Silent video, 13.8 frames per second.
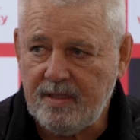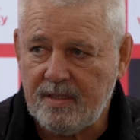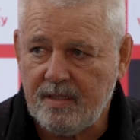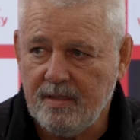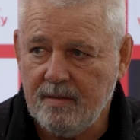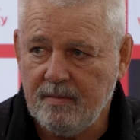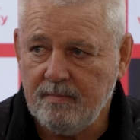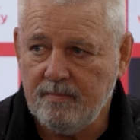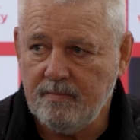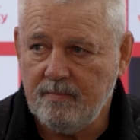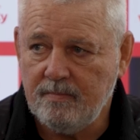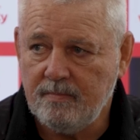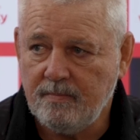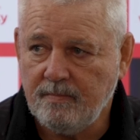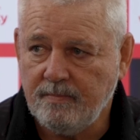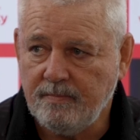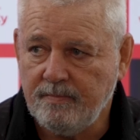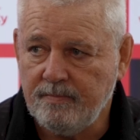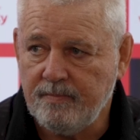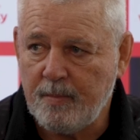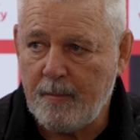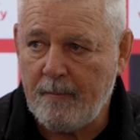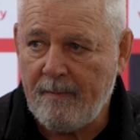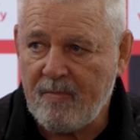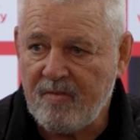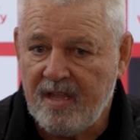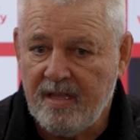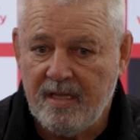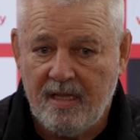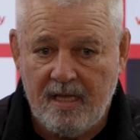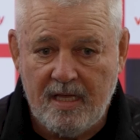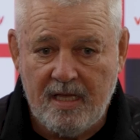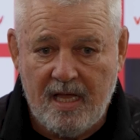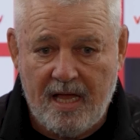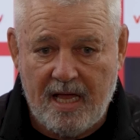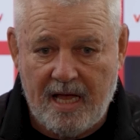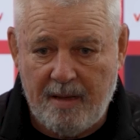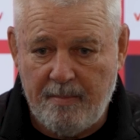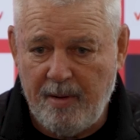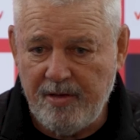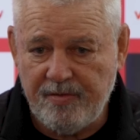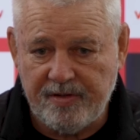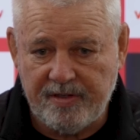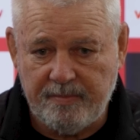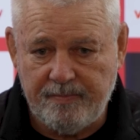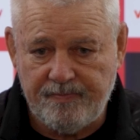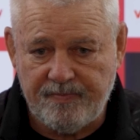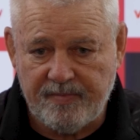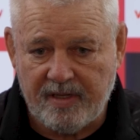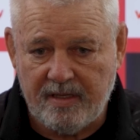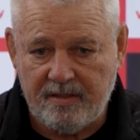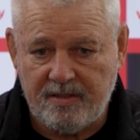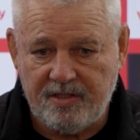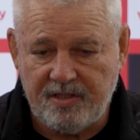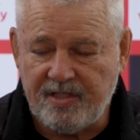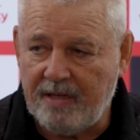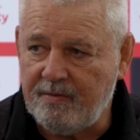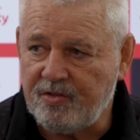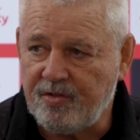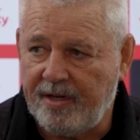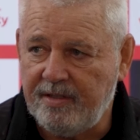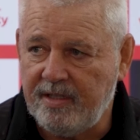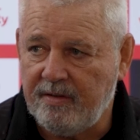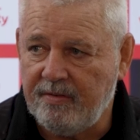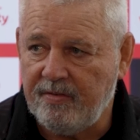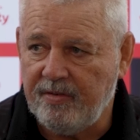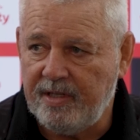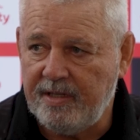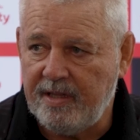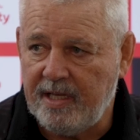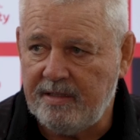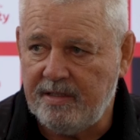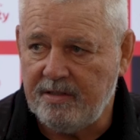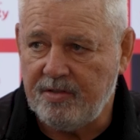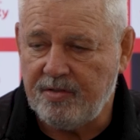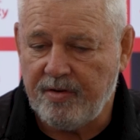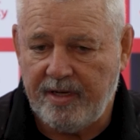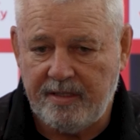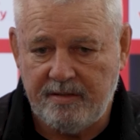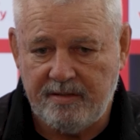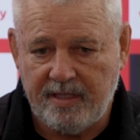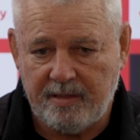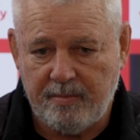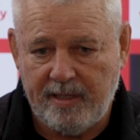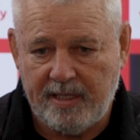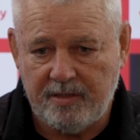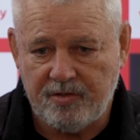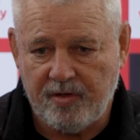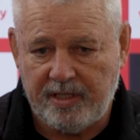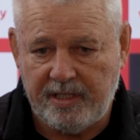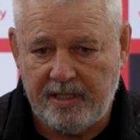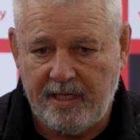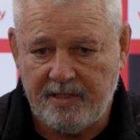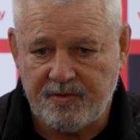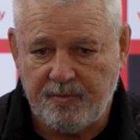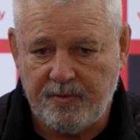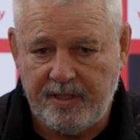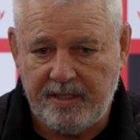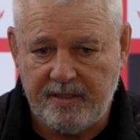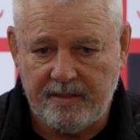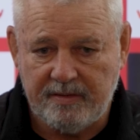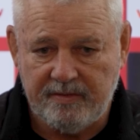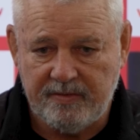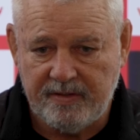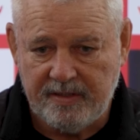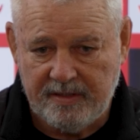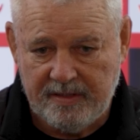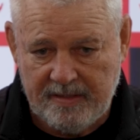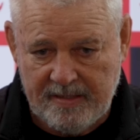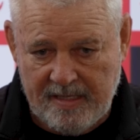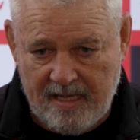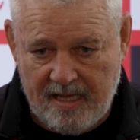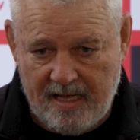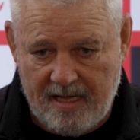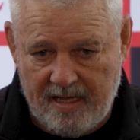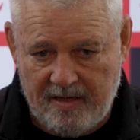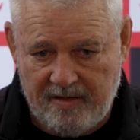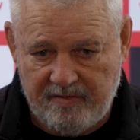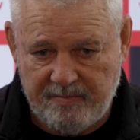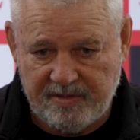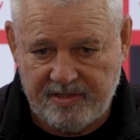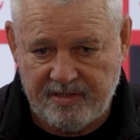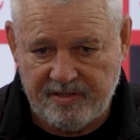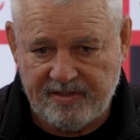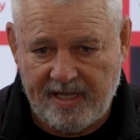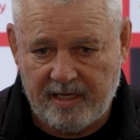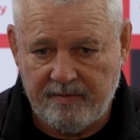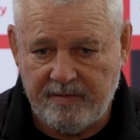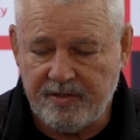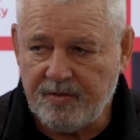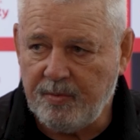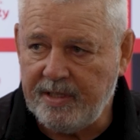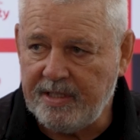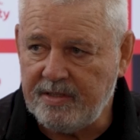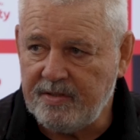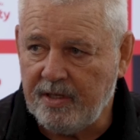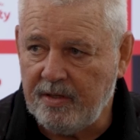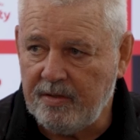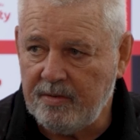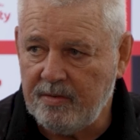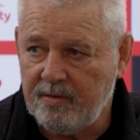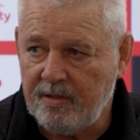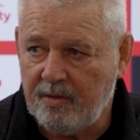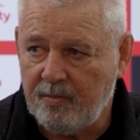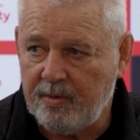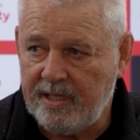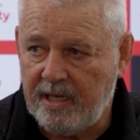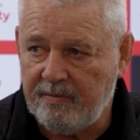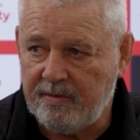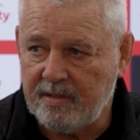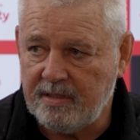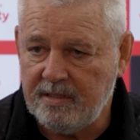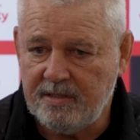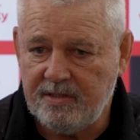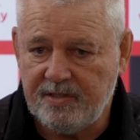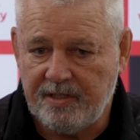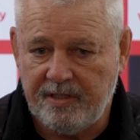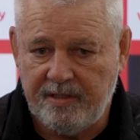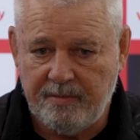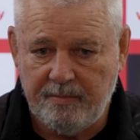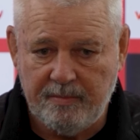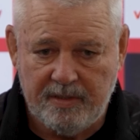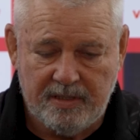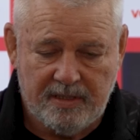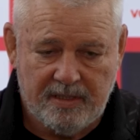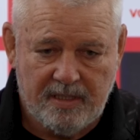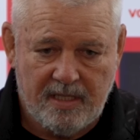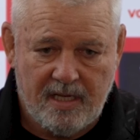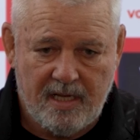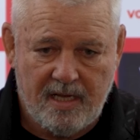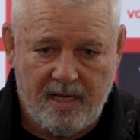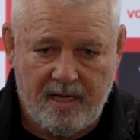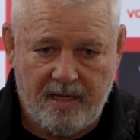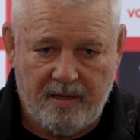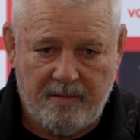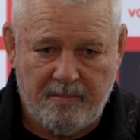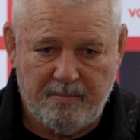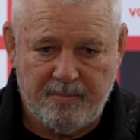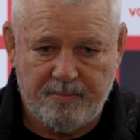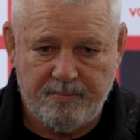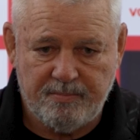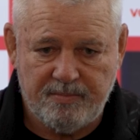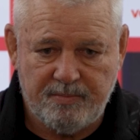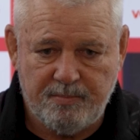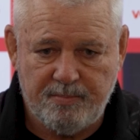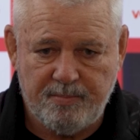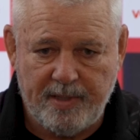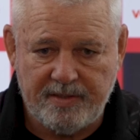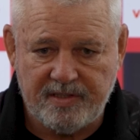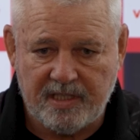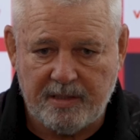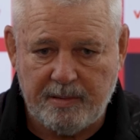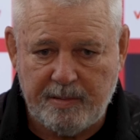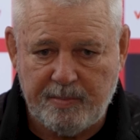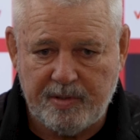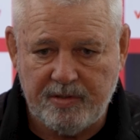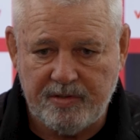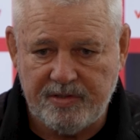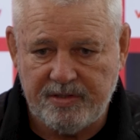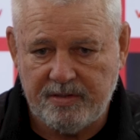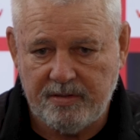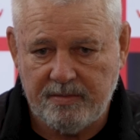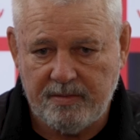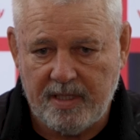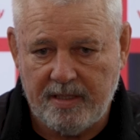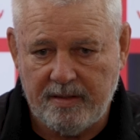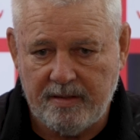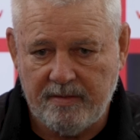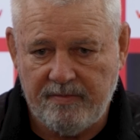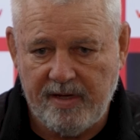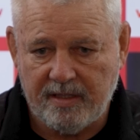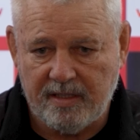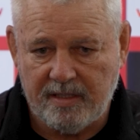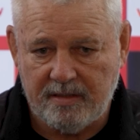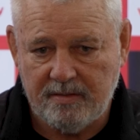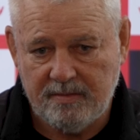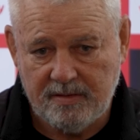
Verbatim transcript: George North and Gareth Thomas. Uh, both of them just haven't trained enough. Really, they didn't train, take part in training last week, and have I've uh, missed the start of this week, so you know, we haven't considered them um, basically because uh, the fact that